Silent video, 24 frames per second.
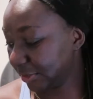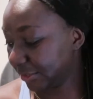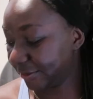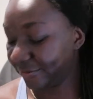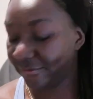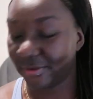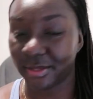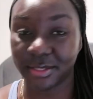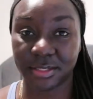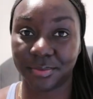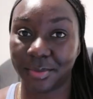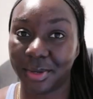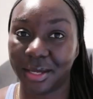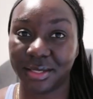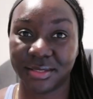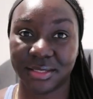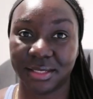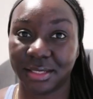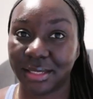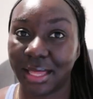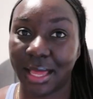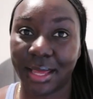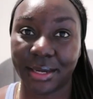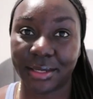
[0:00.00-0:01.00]
face
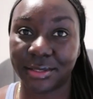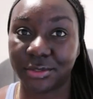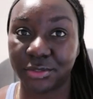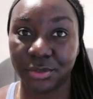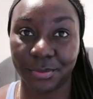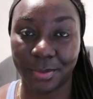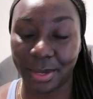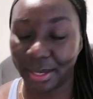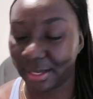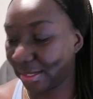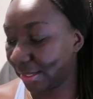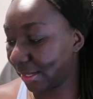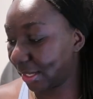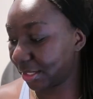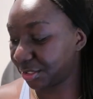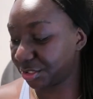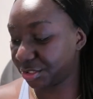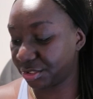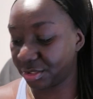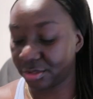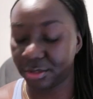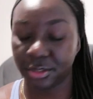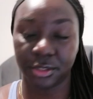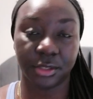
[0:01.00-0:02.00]
mask added to my
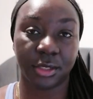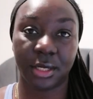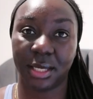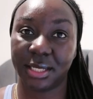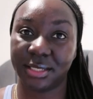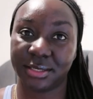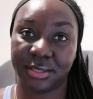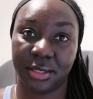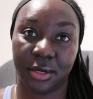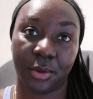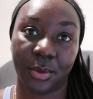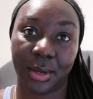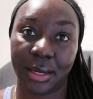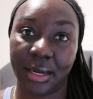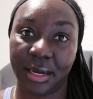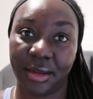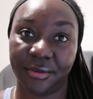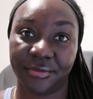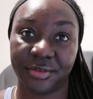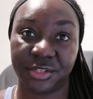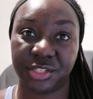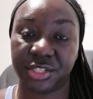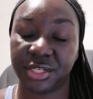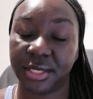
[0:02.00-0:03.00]
collection you guys know i
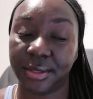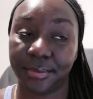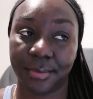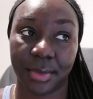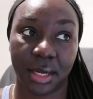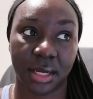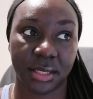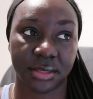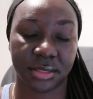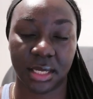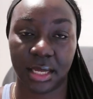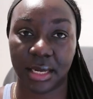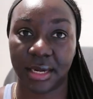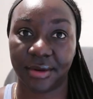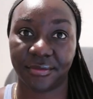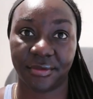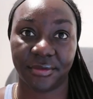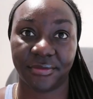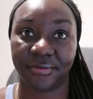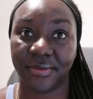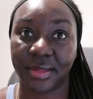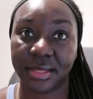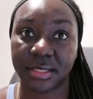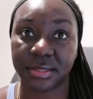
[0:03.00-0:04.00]
love a sheet mask i love
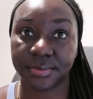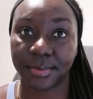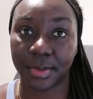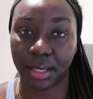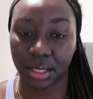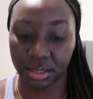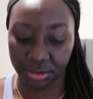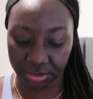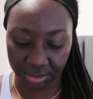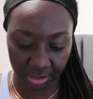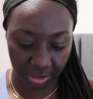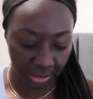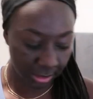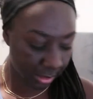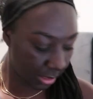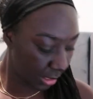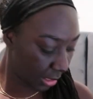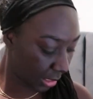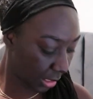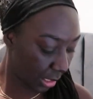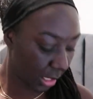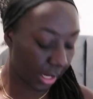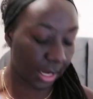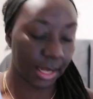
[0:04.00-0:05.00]
a face mask
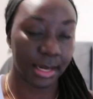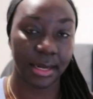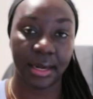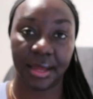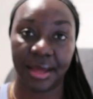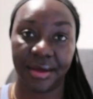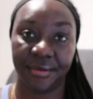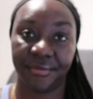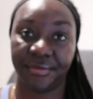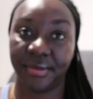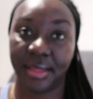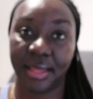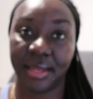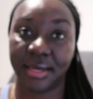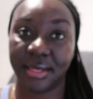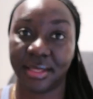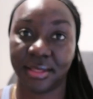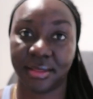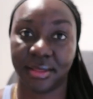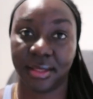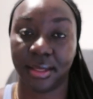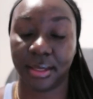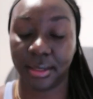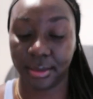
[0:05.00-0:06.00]
I love
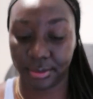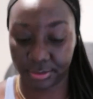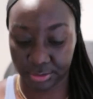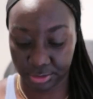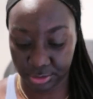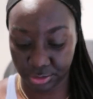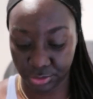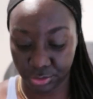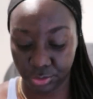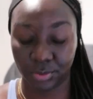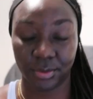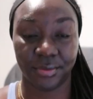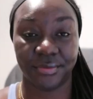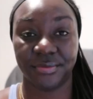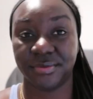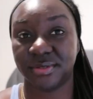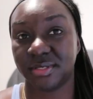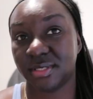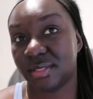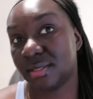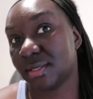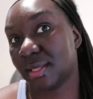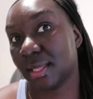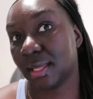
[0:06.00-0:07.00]
anything to do with
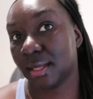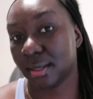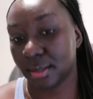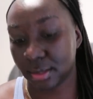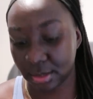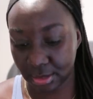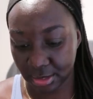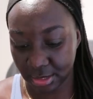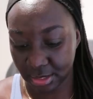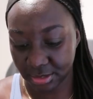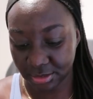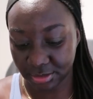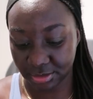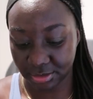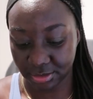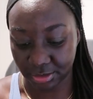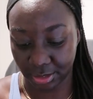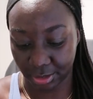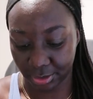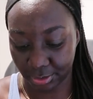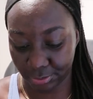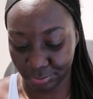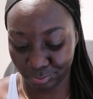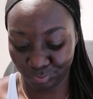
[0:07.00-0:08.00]
skin.
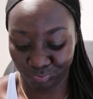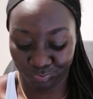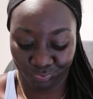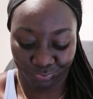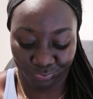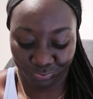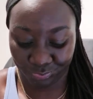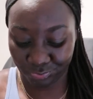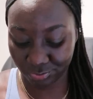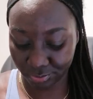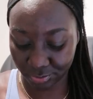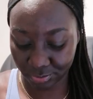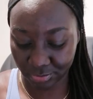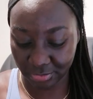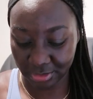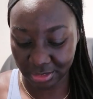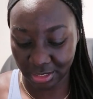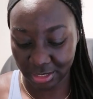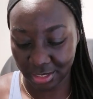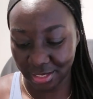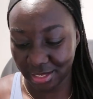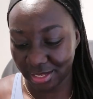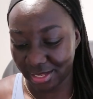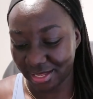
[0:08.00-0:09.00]
So
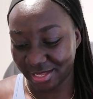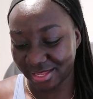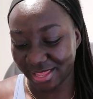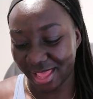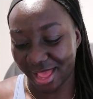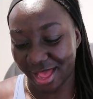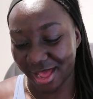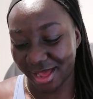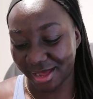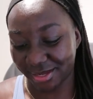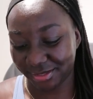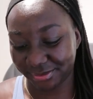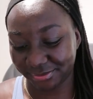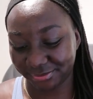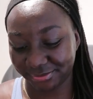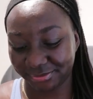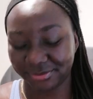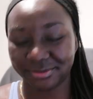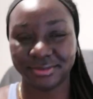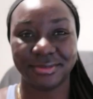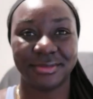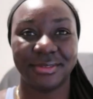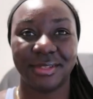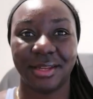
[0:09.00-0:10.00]
yeah,
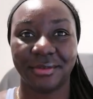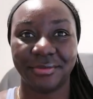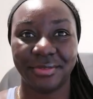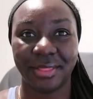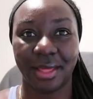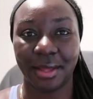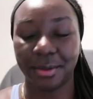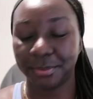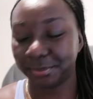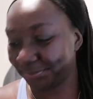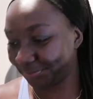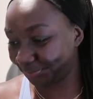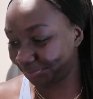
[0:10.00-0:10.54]
love that.